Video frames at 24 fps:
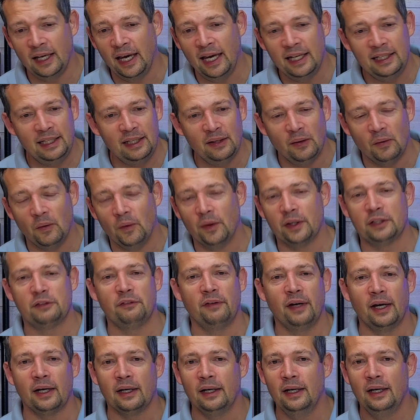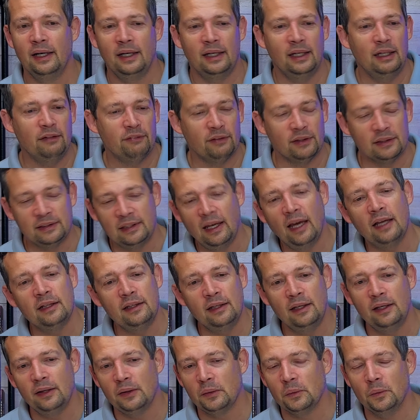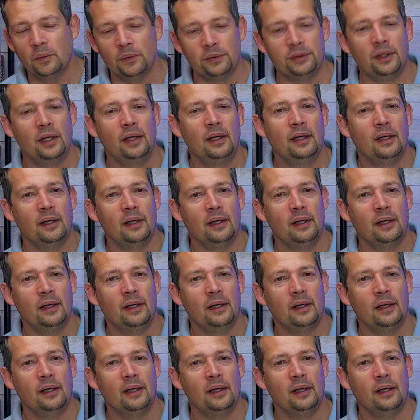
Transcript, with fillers: any hardware, even a 10-year-old.